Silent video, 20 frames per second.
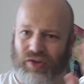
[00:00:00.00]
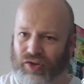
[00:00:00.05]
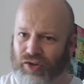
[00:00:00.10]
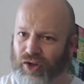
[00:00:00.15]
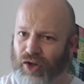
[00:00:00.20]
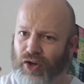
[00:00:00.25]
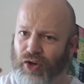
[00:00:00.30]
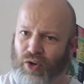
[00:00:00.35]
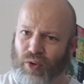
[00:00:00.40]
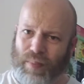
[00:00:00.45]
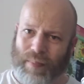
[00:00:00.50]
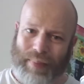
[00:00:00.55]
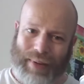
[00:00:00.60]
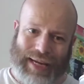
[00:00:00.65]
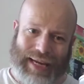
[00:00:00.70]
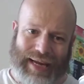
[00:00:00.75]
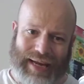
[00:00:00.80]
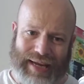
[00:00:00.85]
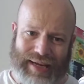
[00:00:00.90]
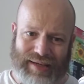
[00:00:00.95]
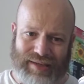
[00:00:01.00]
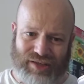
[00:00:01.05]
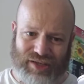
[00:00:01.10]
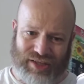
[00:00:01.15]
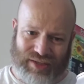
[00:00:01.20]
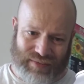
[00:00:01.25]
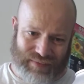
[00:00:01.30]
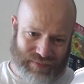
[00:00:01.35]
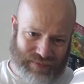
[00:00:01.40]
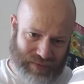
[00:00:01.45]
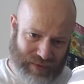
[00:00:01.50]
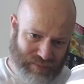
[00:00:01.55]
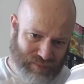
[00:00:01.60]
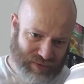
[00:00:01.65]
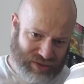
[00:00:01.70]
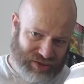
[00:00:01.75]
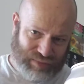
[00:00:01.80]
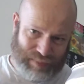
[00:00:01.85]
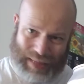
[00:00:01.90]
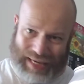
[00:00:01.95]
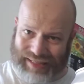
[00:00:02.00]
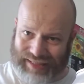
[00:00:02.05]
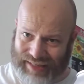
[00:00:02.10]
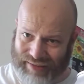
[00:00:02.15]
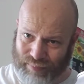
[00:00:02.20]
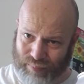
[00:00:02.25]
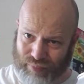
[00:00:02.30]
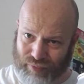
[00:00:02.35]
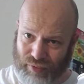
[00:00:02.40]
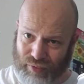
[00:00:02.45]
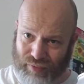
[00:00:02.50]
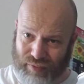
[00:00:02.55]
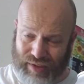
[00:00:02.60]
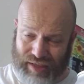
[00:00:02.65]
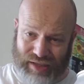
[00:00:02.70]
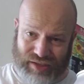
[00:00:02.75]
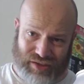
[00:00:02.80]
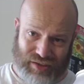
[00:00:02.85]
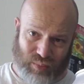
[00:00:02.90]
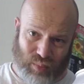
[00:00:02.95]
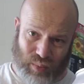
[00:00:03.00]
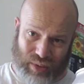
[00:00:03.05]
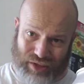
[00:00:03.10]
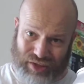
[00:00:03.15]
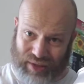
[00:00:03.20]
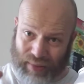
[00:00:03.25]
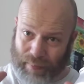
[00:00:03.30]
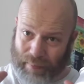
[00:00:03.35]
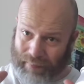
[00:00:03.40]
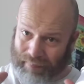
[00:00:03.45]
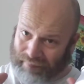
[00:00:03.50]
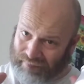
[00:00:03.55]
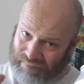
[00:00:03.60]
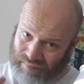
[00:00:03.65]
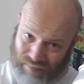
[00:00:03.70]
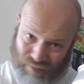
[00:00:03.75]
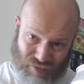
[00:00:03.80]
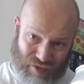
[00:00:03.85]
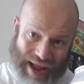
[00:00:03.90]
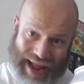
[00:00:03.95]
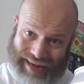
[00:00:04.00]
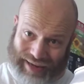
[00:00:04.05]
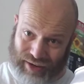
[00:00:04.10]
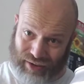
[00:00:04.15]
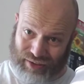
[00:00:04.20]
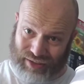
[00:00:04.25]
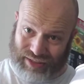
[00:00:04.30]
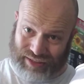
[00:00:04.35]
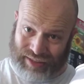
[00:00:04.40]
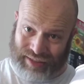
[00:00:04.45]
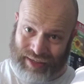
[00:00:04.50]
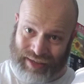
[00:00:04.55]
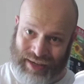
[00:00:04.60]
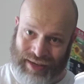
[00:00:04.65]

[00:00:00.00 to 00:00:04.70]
Two beers from respective breweries, which are crackers,